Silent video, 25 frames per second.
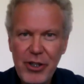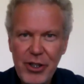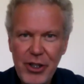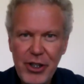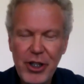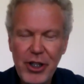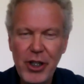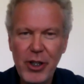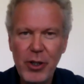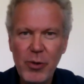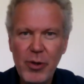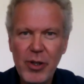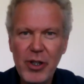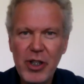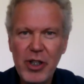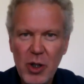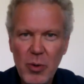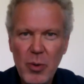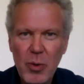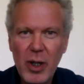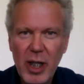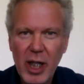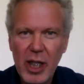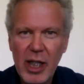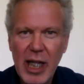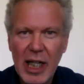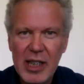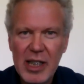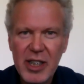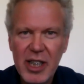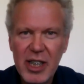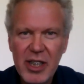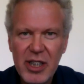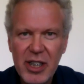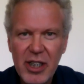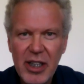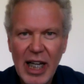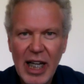knew that you were
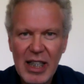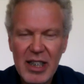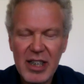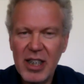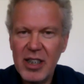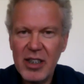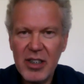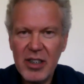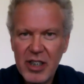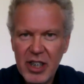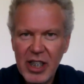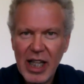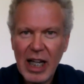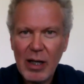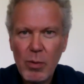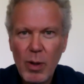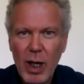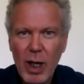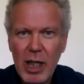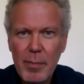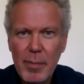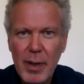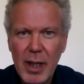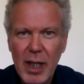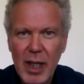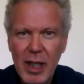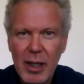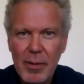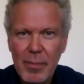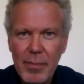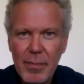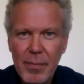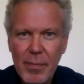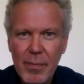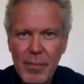connected to that to, to that wine bar.